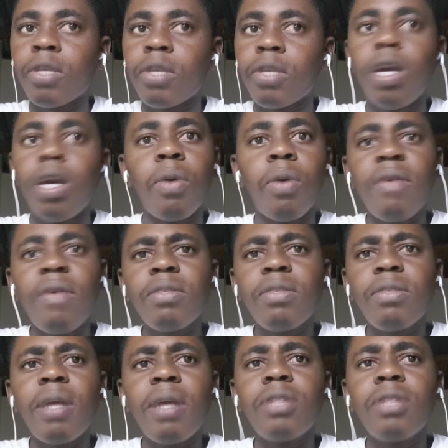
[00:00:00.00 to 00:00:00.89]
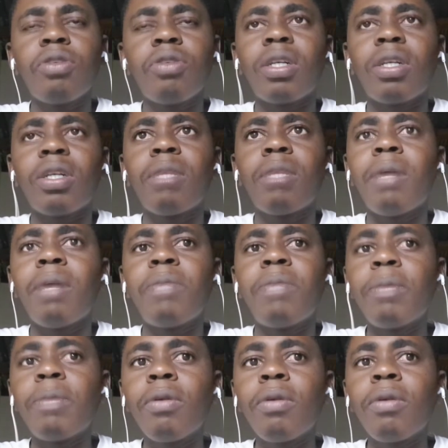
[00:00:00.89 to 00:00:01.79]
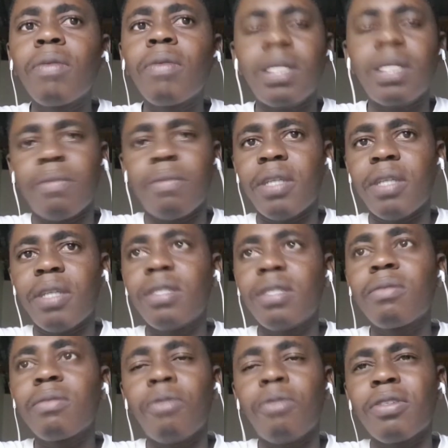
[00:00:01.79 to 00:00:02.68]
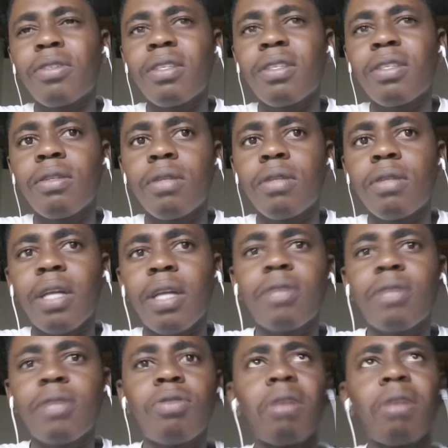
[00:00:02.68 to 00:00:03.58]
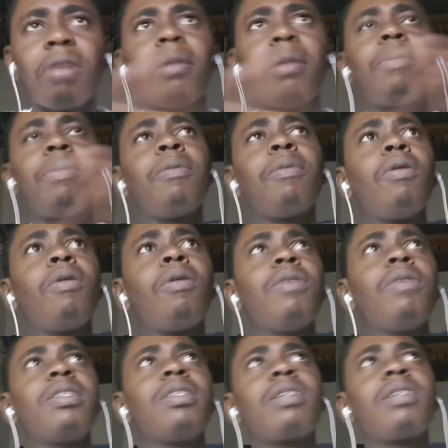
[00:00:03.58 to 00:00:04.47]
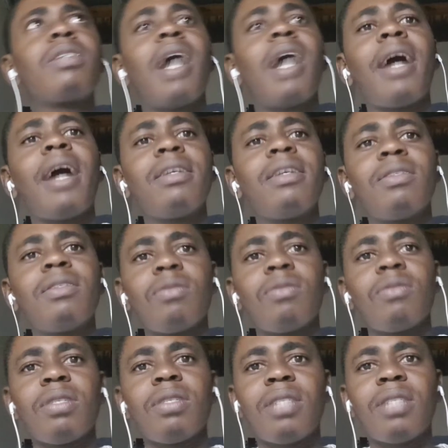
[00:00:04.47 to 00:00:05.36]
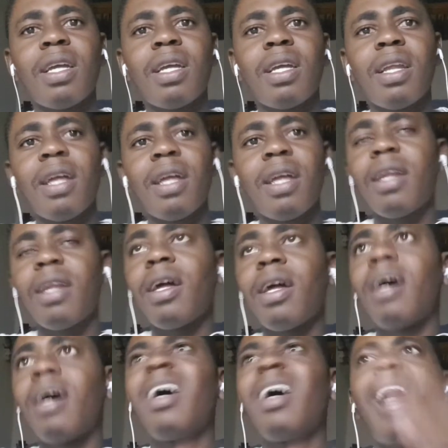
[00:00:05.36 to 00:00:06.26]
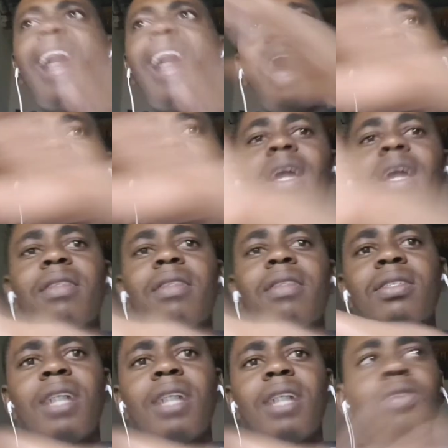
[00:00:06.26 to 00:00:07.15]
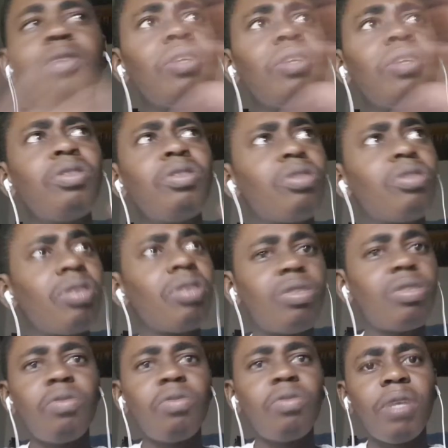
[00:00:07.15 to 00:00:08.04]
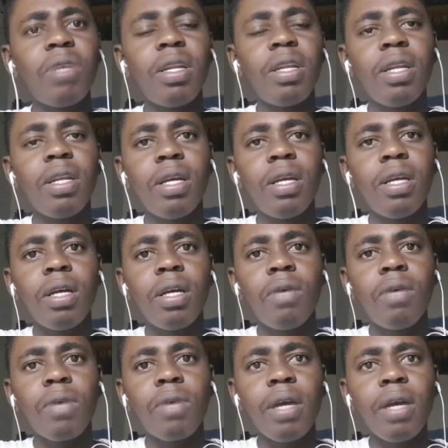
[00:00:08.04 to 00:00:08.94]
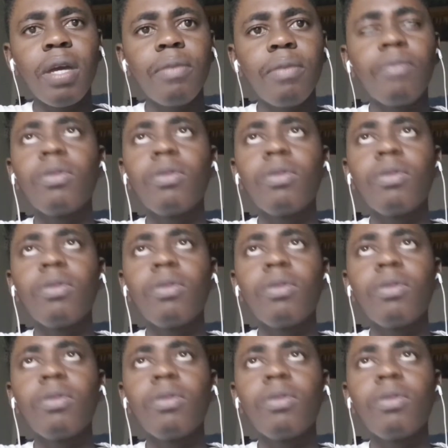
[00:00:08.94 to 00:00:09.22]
Whenever somebody is talking about people, that's a basic person. Like talking about people, this guy is da da da da da. I don't like this guy. You can just do it, okay?